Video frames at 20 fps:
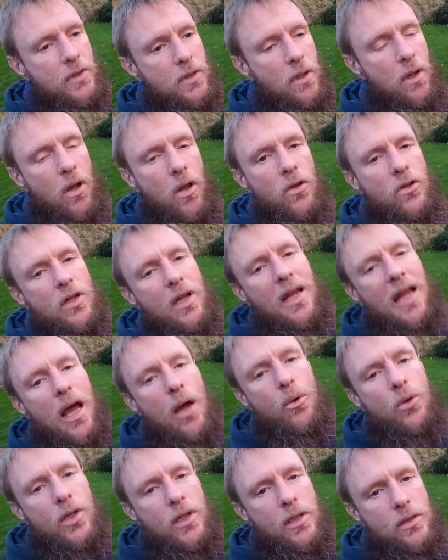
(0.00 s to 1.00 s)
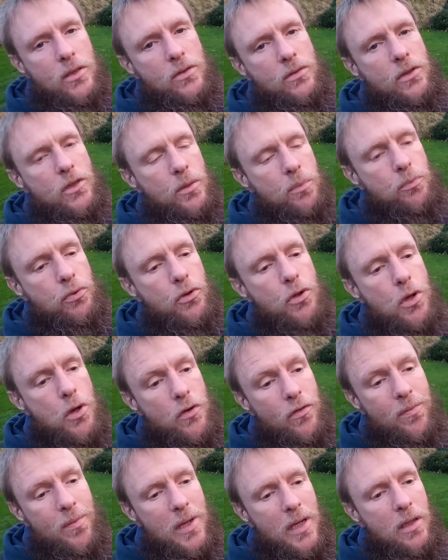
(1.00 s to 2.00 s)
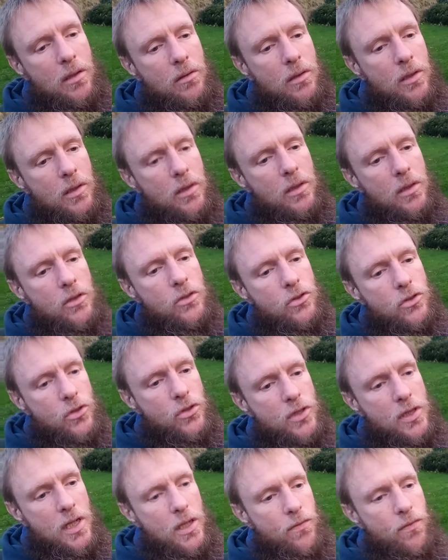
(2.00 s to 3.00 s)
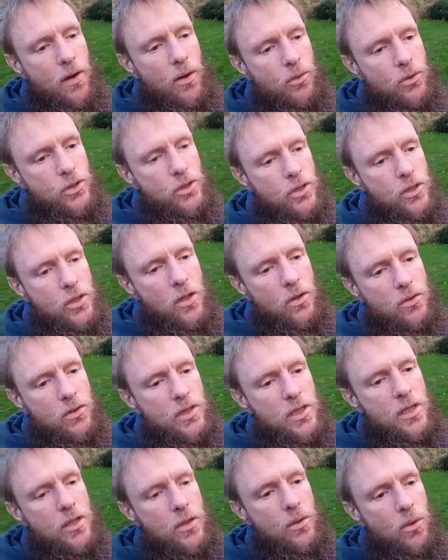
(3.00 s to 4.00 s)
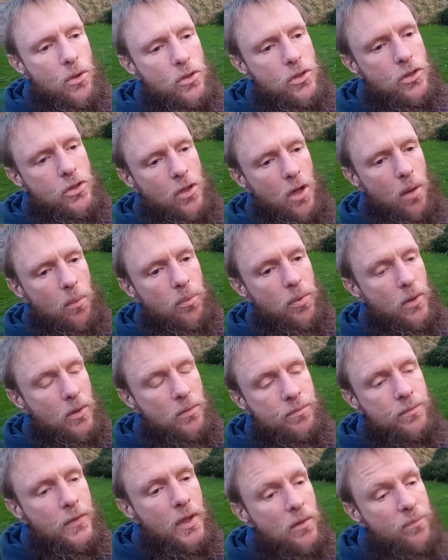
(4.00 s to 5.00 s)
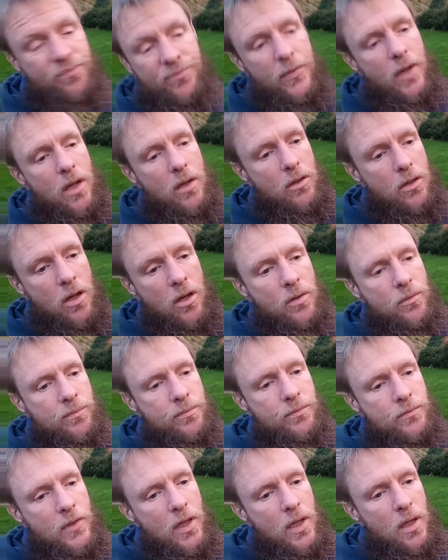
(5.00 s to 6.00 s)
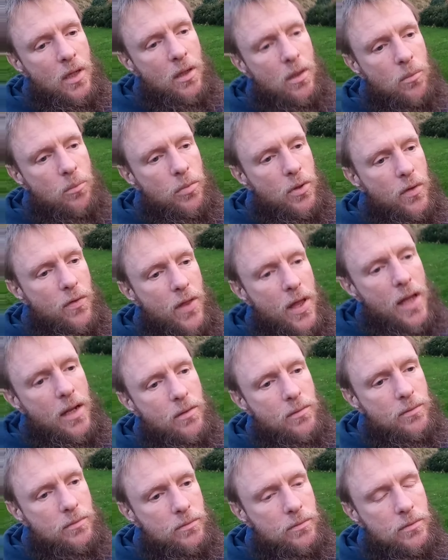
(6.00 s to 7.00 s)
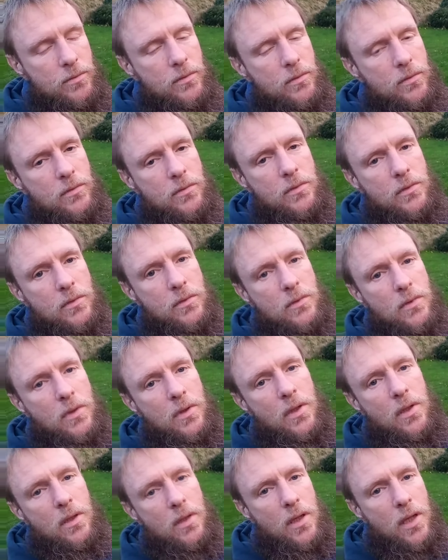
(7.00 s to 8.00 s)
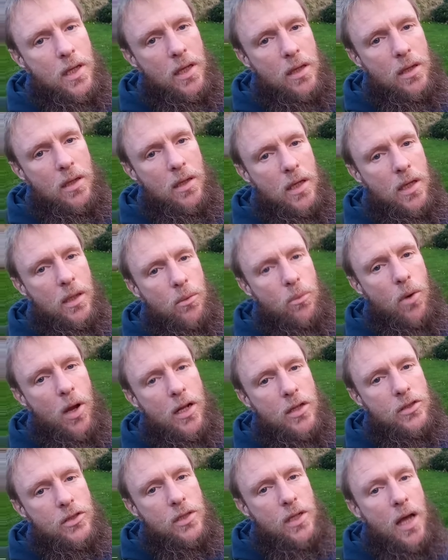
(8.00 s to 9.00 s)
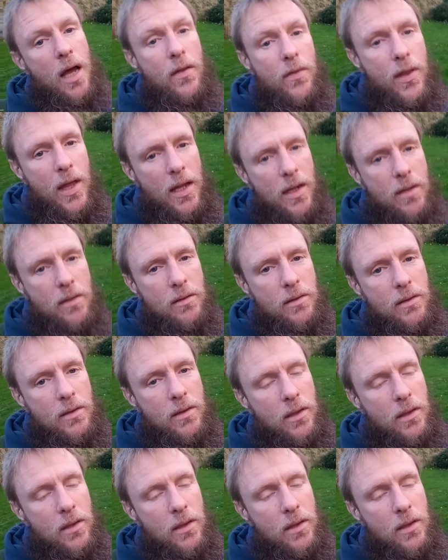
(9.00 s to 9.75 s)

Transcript: the Lord allowed it to prove me, to see if I would just continue or stop, or I don't know. But then he he went, and then